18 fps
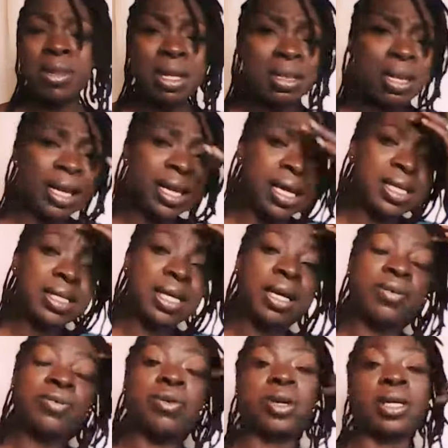Like I
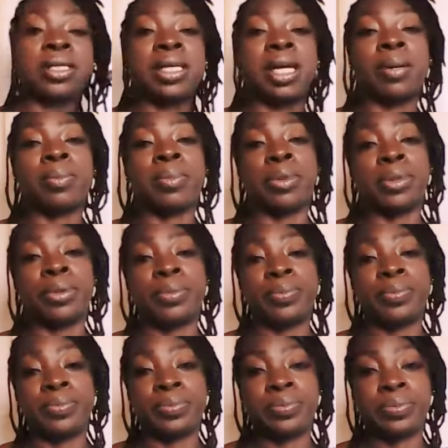said, for example,
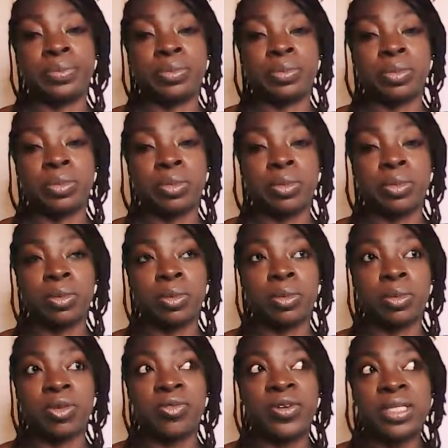
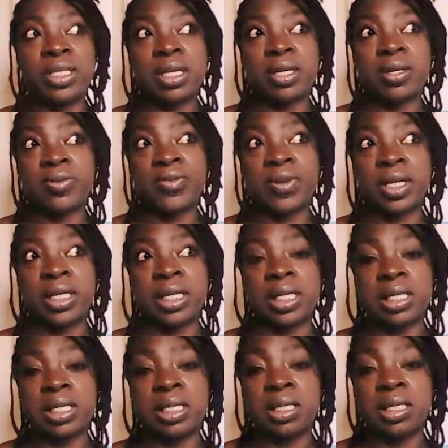physical
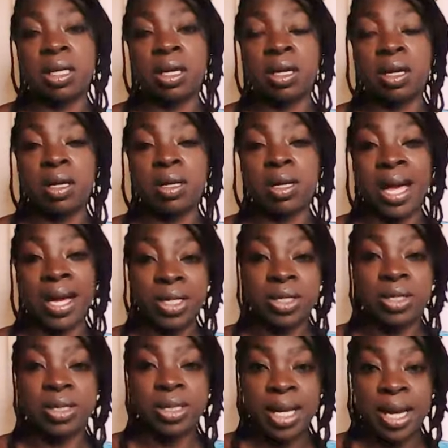fitness,
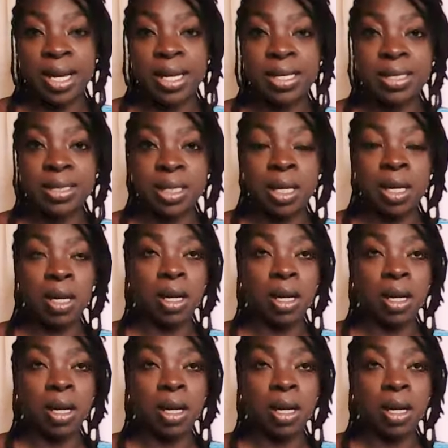exercise.